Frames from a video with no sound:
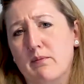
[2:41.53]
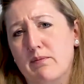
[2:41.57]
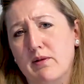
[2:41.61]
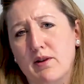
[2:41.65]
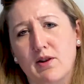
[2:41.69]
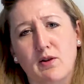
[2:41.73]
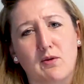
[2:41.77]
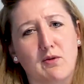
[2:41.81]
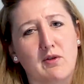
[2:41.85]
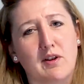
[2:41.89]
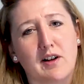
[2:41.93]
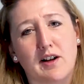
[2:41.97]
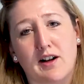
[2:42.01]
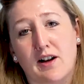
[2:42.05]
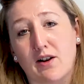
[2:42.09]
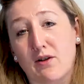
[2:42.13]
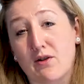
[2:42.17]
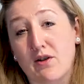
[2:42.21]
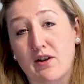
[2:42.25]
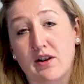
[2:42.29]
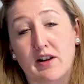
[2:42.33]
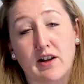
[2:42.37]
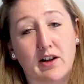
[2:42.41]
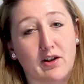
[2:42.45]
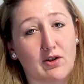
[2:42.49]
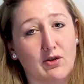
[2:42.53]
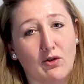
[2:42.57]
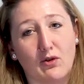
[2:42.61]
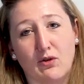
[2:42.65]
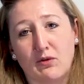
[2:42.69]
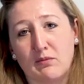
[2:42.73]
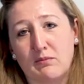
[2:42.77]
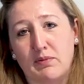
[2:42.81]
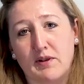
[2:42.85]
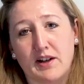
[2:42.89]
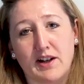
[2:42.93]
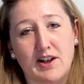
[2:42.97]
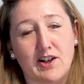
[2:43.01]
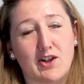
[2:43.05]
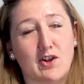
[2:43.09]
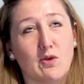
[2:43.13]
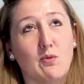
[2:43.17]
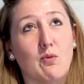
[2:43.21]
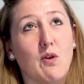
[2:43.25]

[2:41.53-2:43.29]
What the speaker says: Blue Lagoon Beach.